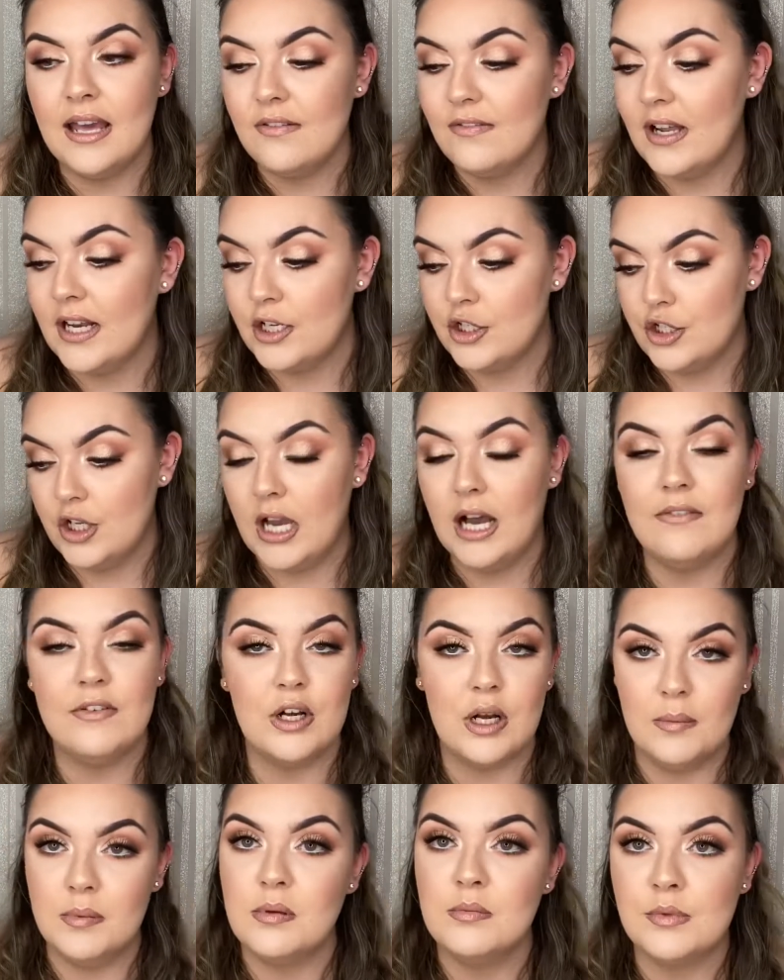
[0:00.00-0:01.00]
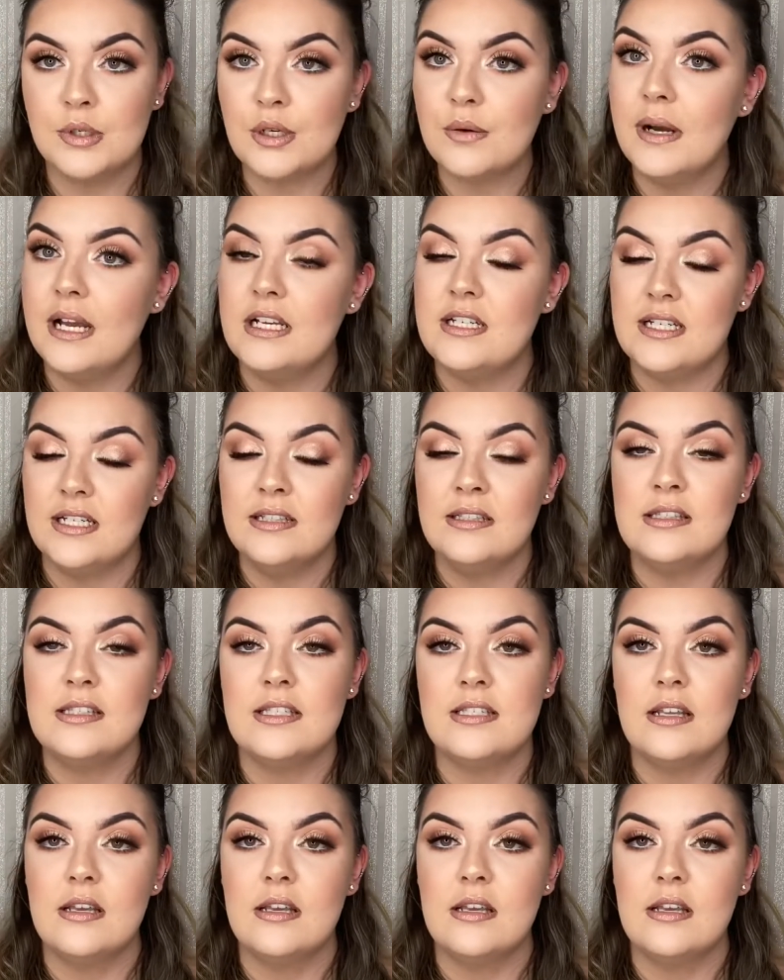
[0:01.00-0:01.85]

and I do have a couple more questions